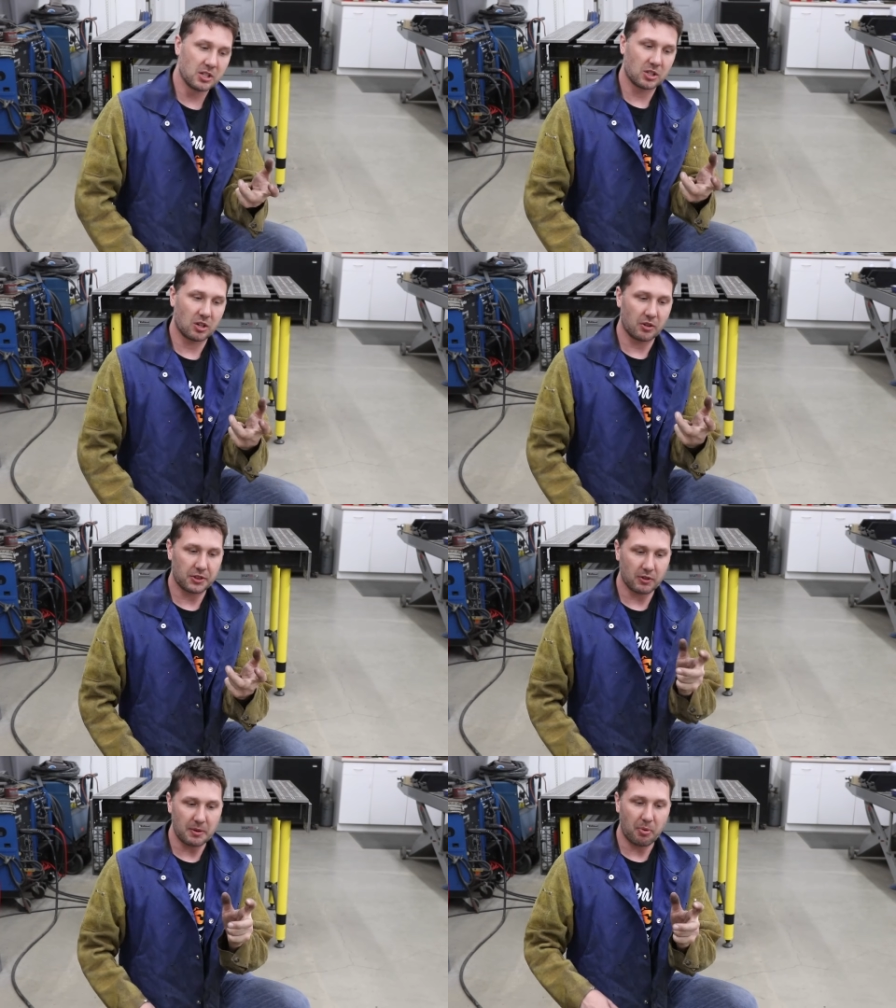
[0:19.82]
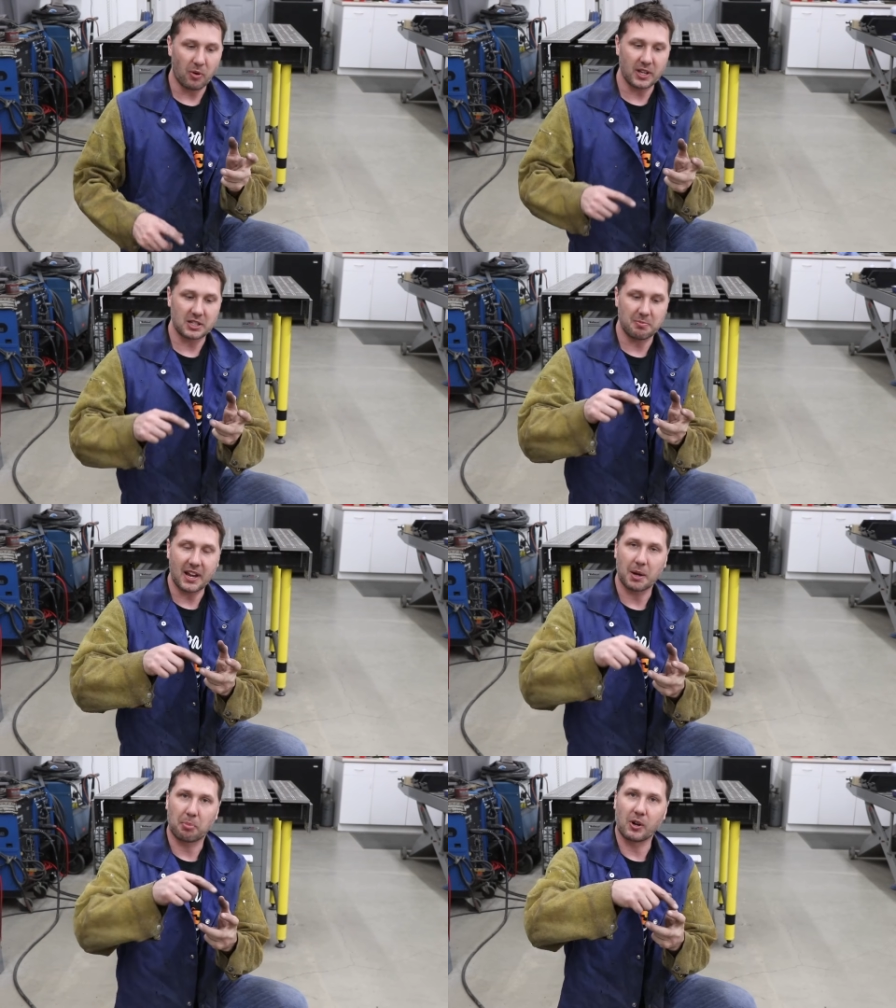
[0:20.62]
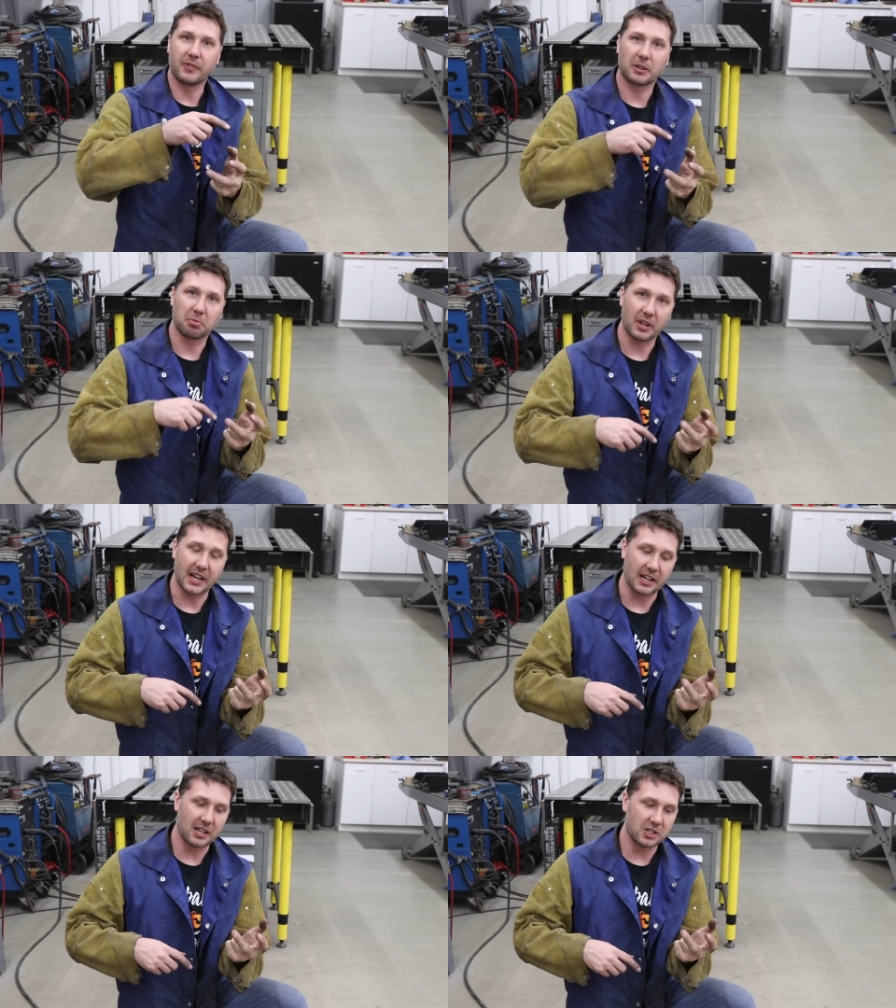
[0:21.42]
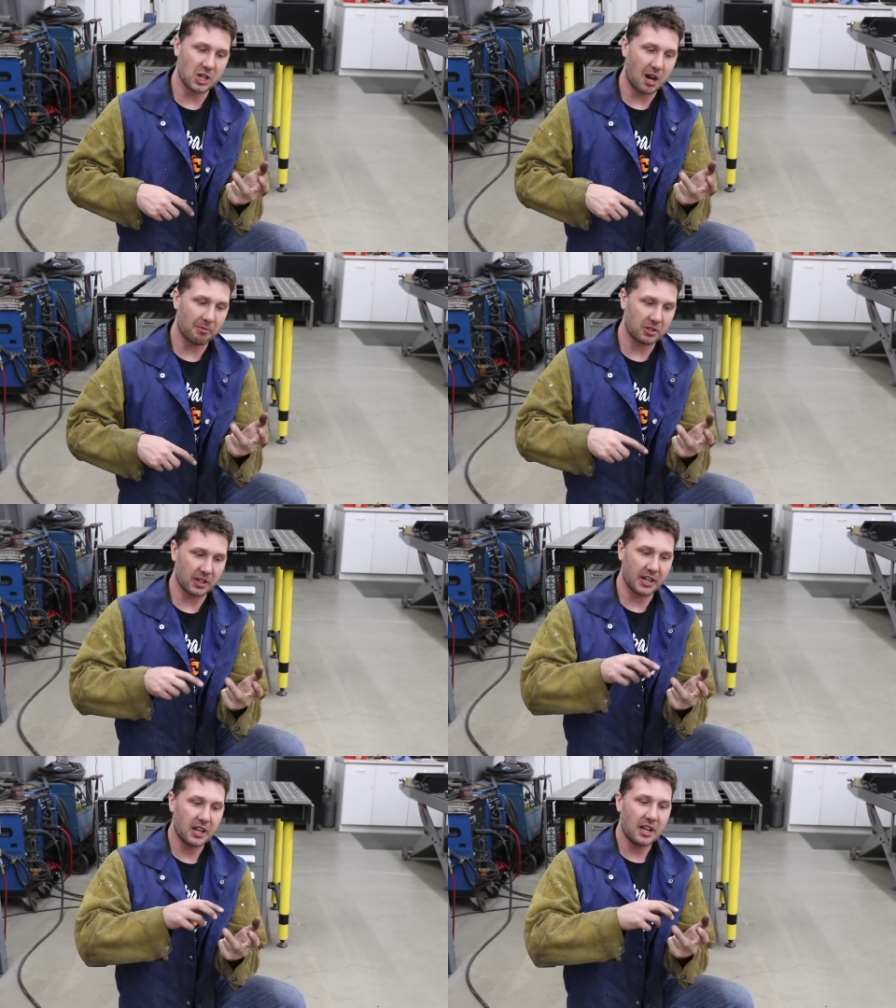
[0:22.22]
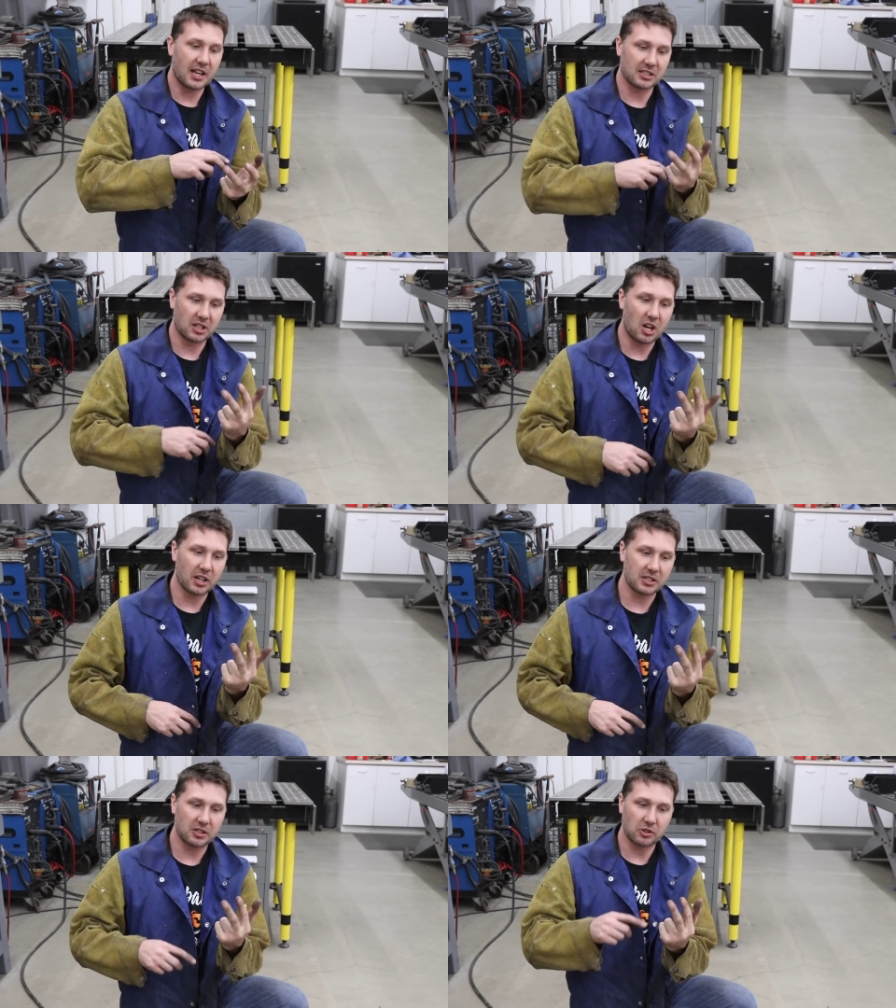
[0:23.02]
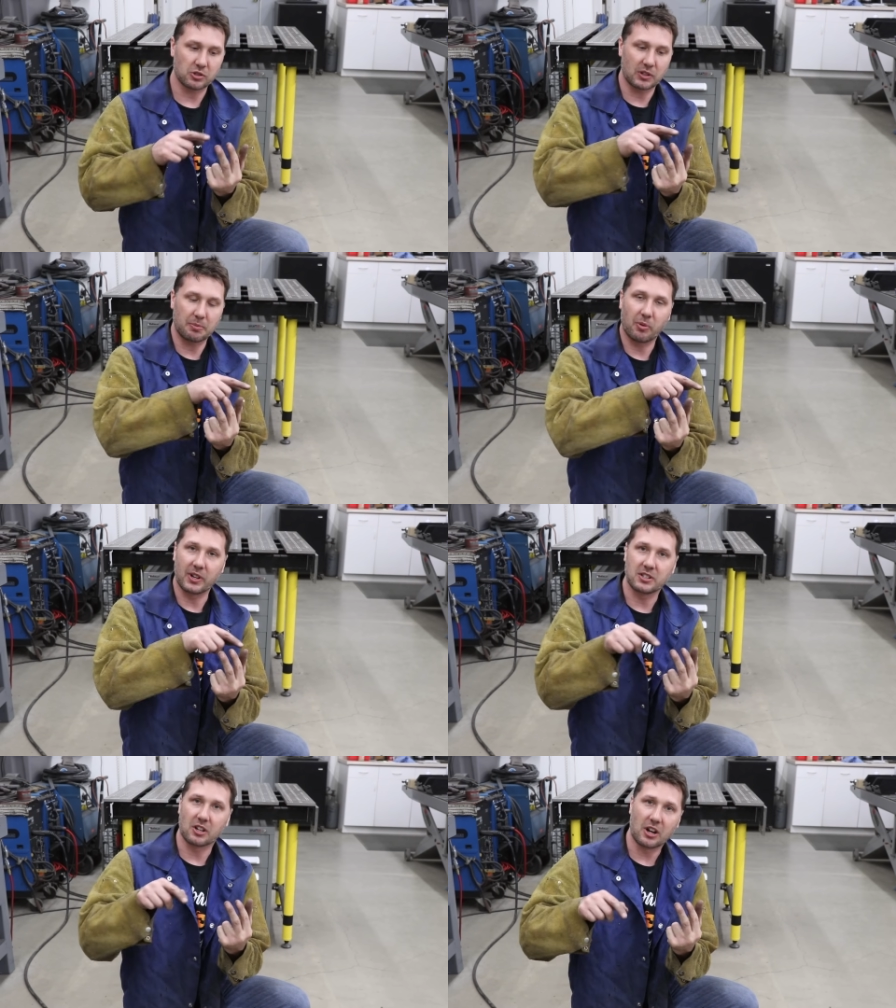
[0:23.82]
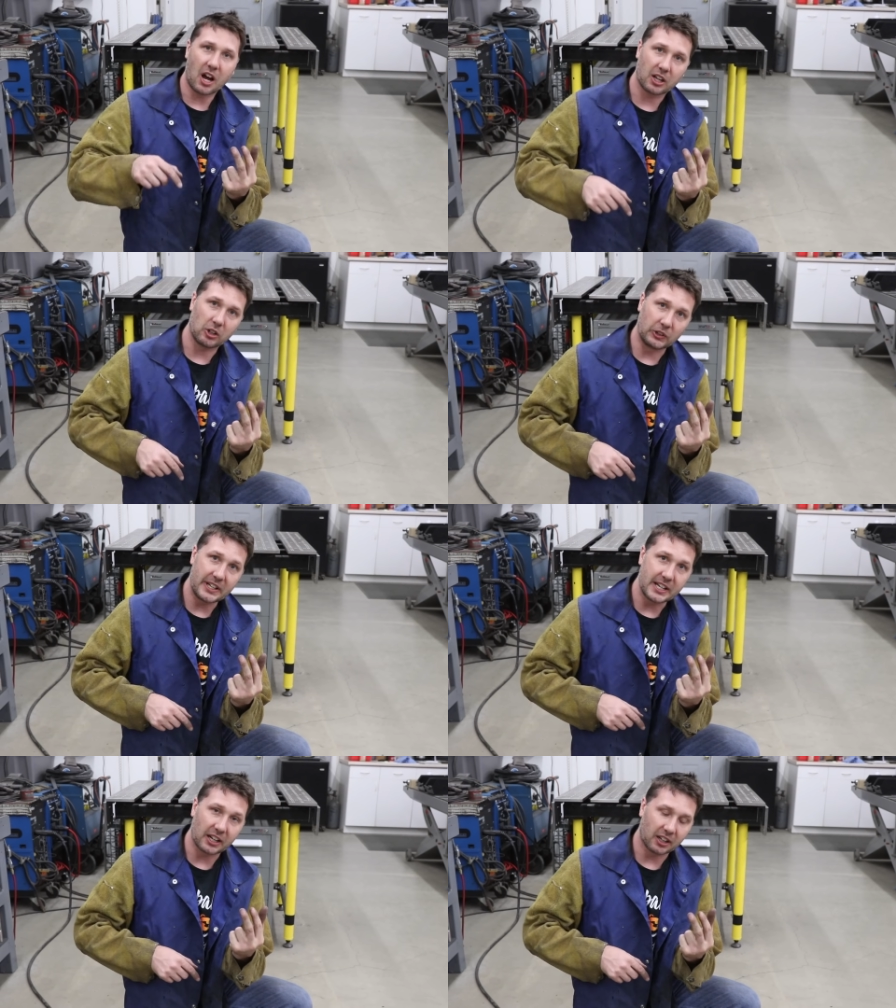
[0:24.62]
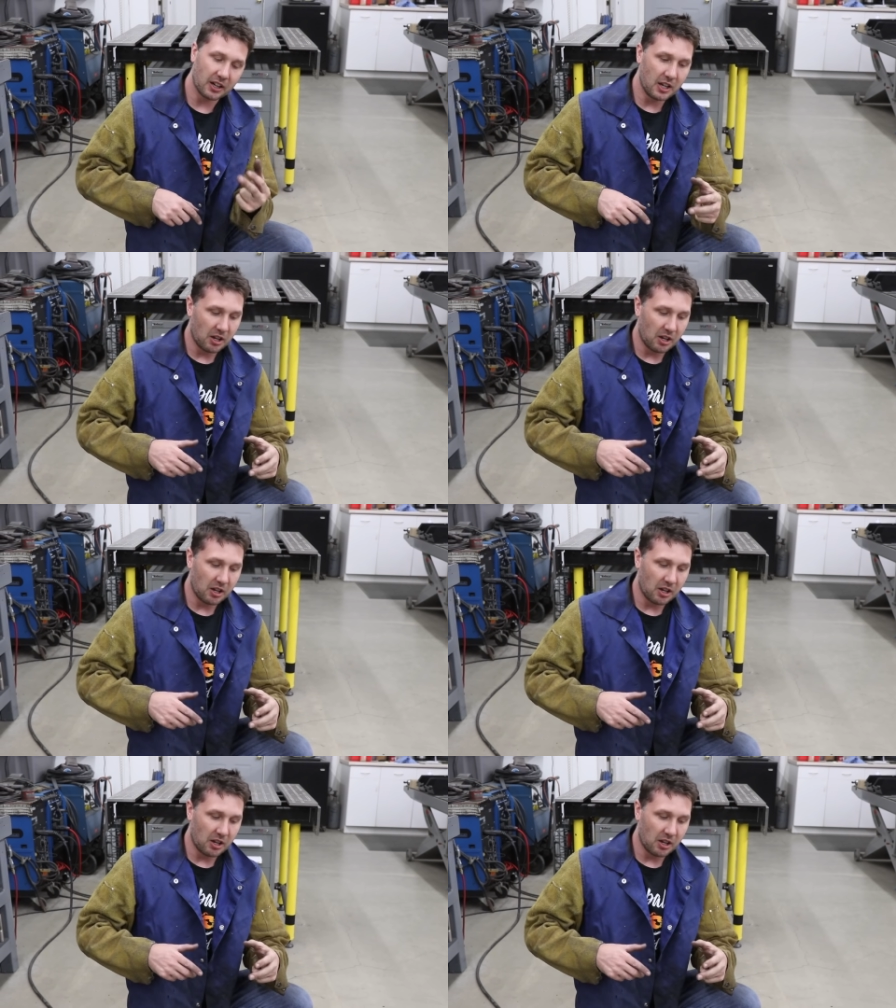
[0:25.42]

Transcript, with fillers: So 3 points make a perfect plane in geometry, as long as those 3 points are not collinear.